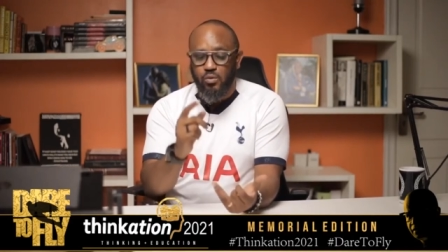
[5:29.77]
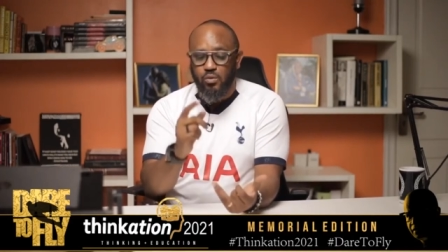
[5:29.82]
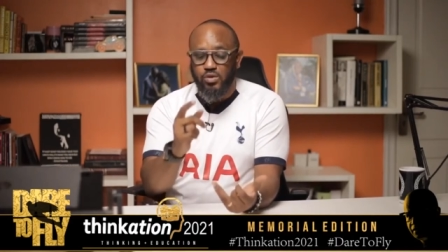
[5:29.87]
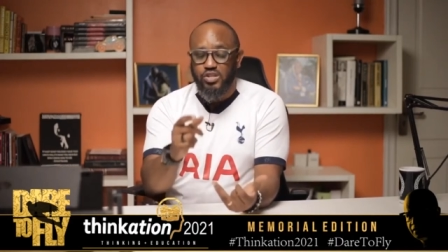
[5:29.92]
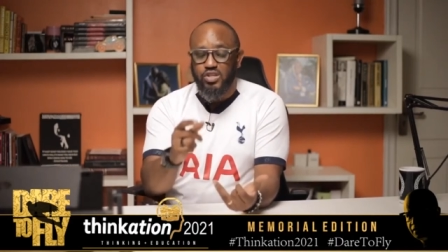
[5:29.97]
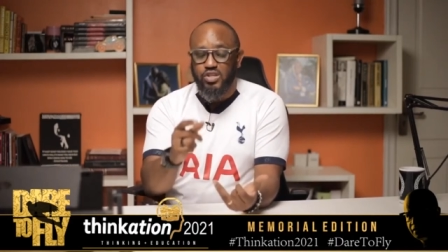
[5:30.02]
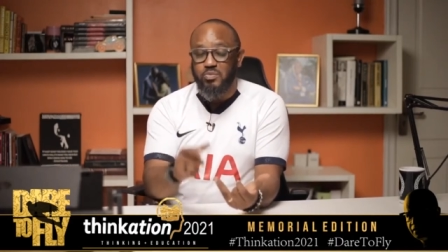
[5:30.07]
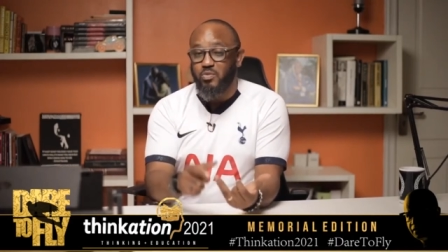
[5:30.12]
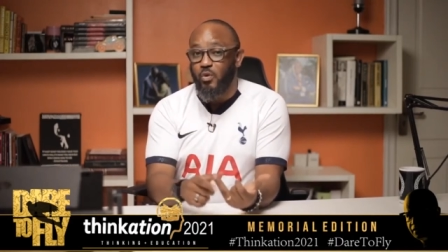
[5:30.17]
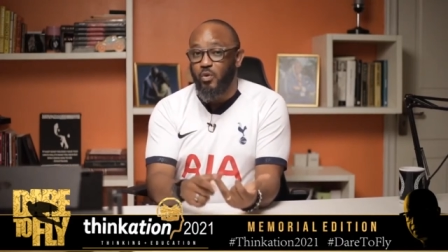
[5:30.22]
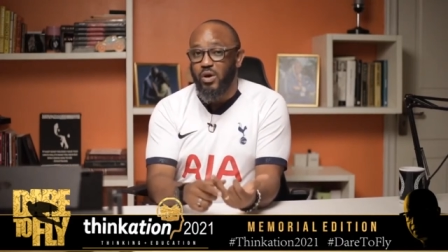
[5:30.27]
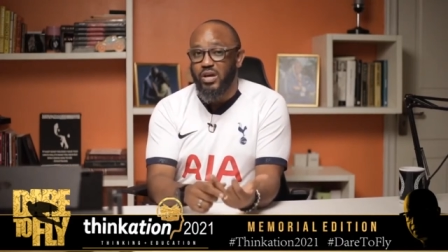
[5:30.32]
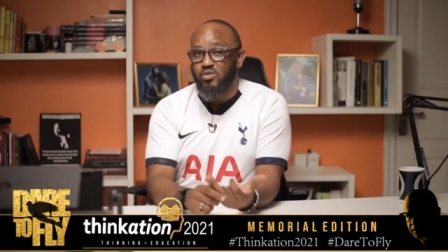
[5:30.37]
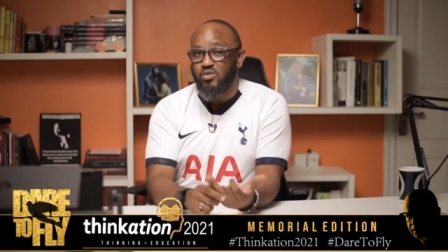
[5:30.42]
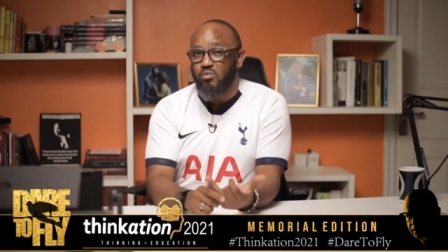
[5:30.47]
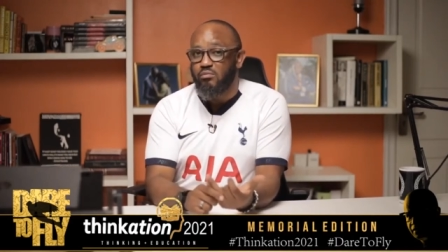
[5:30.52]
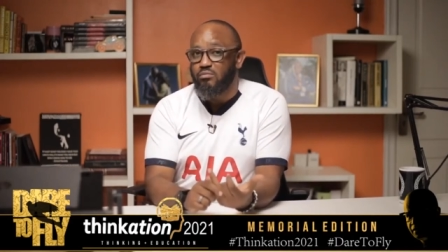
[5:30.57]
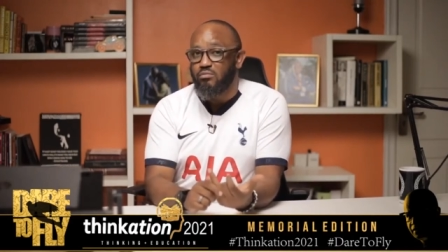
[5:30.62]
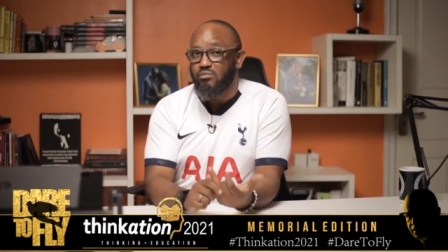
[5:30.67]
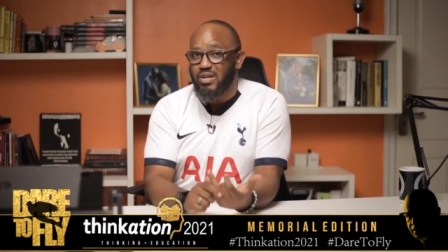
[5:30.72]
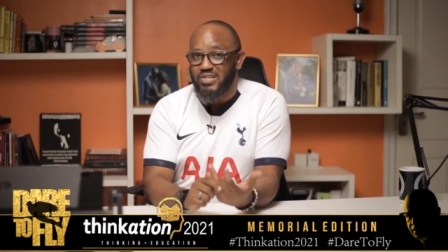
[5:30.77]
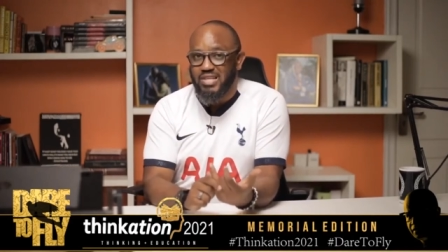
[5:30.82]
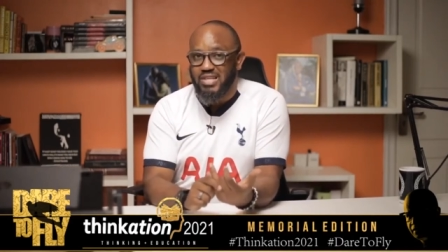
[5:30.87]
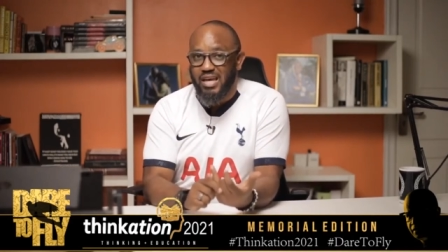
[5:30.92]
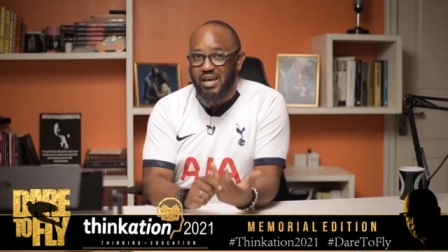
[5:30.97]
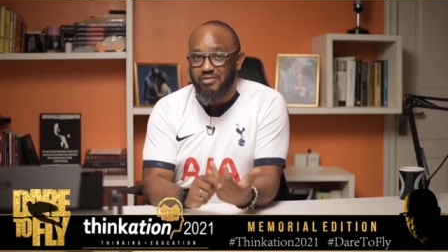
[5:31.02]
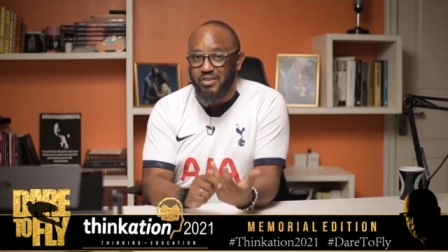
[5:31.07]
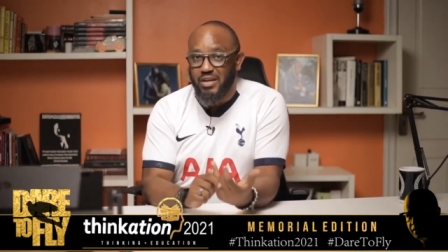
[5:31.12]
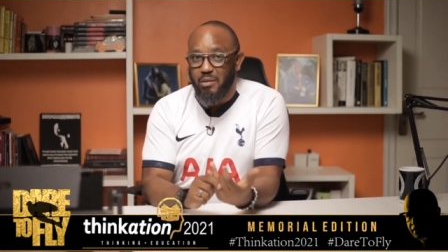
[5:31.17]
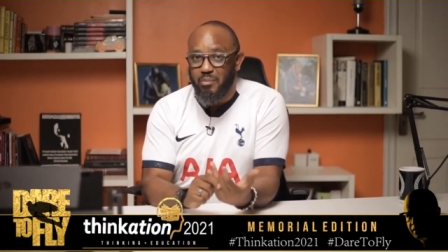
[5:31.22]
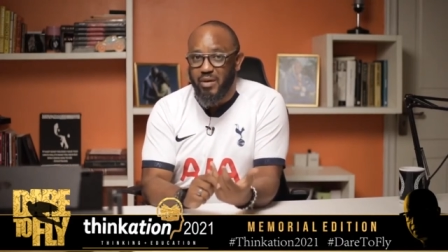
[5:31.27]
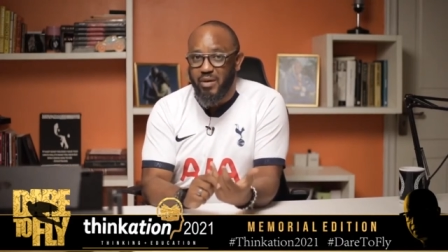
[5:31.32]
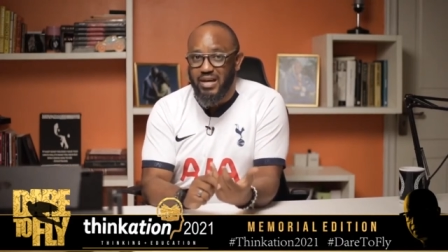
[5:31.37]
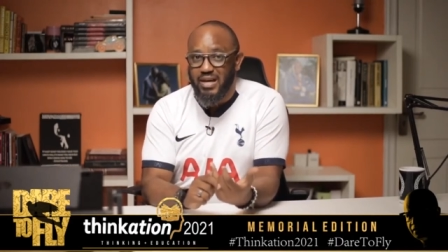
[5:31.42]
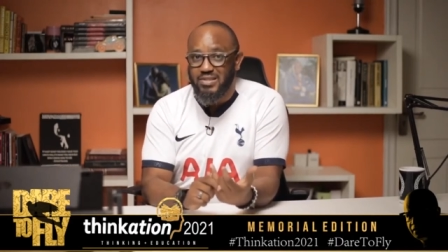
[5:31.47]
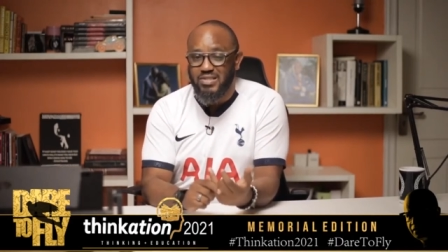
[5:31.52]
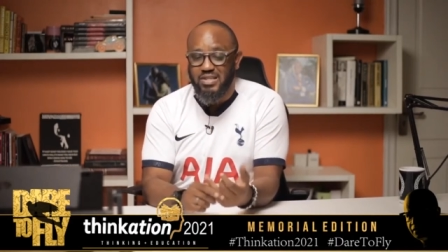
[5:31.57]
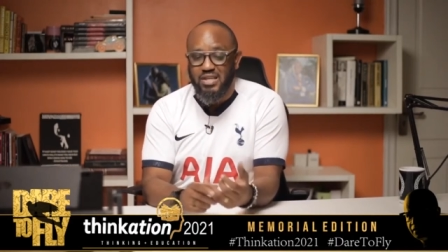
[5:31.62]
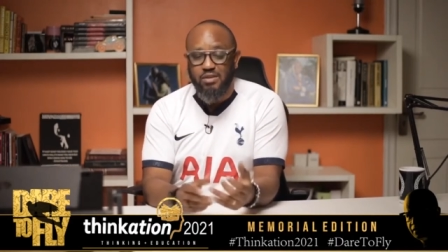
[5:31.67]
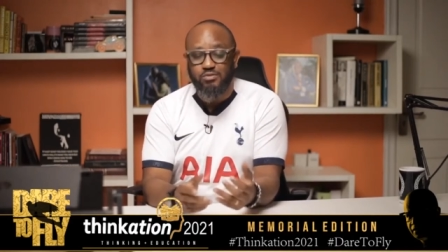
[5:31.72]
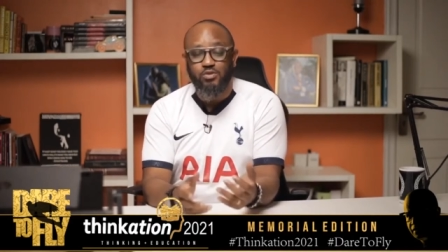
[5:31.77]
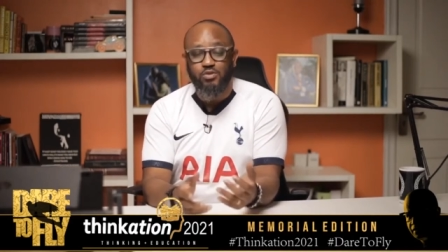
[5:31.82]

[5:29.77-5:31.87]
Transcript: which is why you must have capacity.